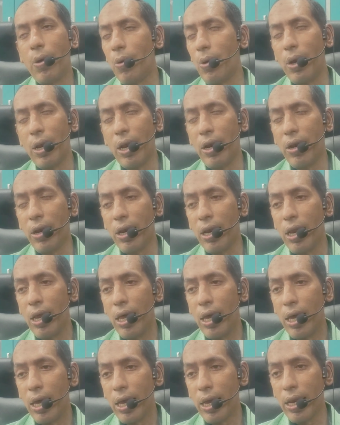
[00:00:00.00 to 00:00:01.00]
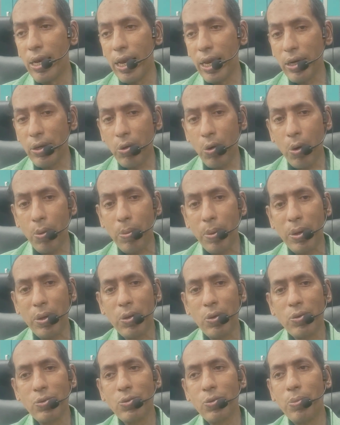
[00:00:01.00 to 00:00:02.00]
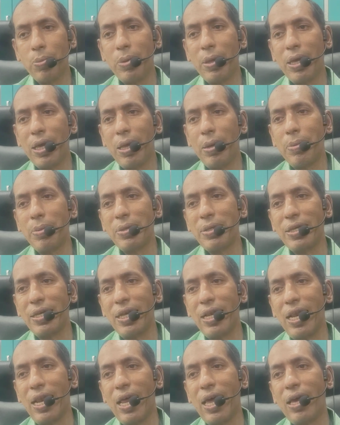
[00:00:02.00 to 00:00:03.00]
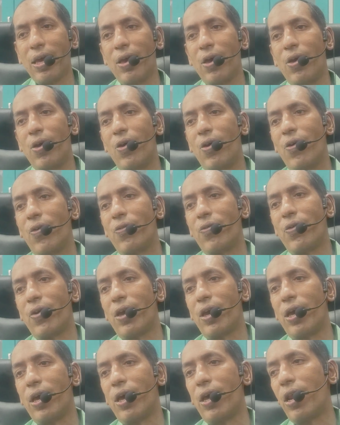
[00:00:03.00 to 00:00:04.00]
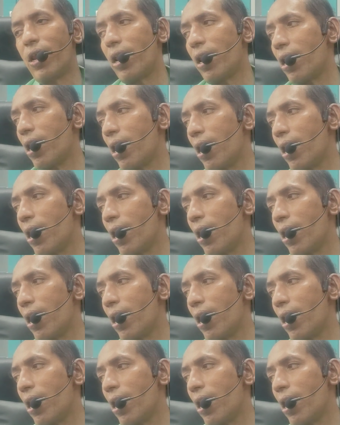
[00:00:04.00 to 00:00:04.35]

Only under electron microscope they can be seen like finger.